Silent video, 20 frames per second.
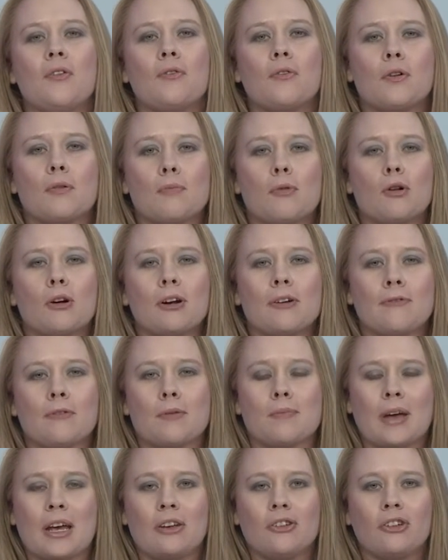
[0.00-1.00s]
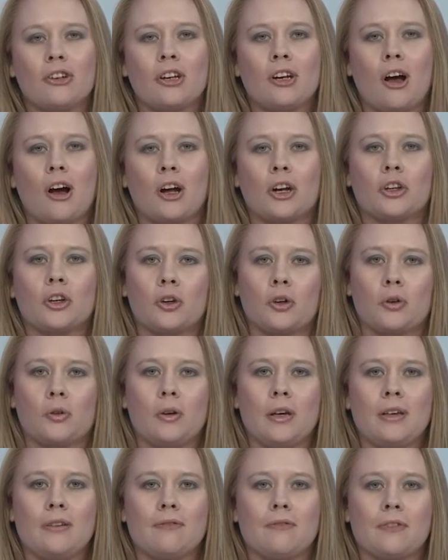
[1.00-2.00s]
For more information on
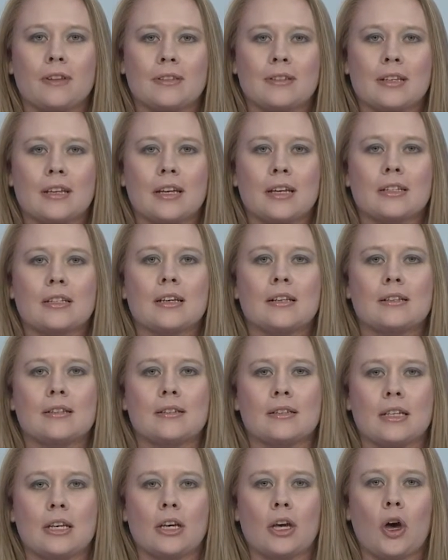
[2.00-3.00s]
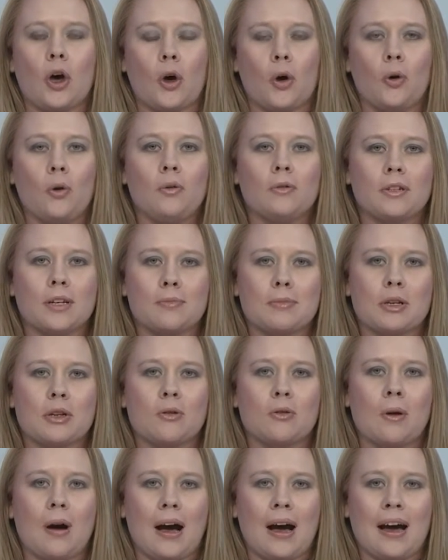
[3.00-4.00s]
COWI, visit
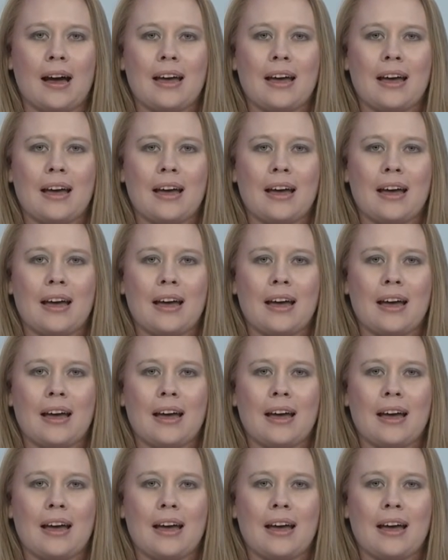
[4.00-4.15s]
cowi.com.